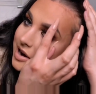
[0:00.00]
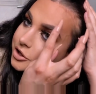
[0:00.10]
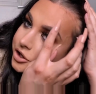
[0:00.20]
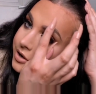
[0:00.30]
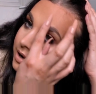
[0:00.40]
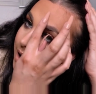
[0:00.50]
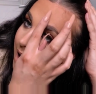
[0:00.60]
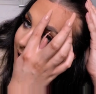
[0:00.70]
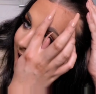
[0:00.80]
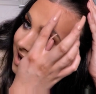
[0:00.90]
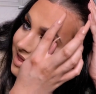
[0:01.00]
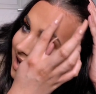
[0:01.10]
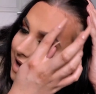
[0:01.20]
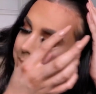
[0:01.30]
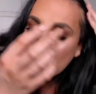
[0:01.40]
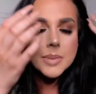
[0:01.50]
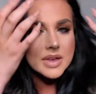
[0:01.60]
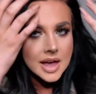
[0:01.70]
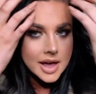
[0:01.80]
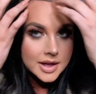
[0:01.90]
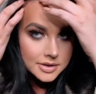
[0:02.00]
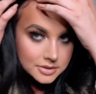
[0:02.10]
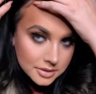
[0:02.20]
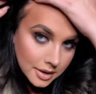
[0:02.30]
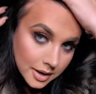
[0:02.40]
but I do. And they're like baby hairs.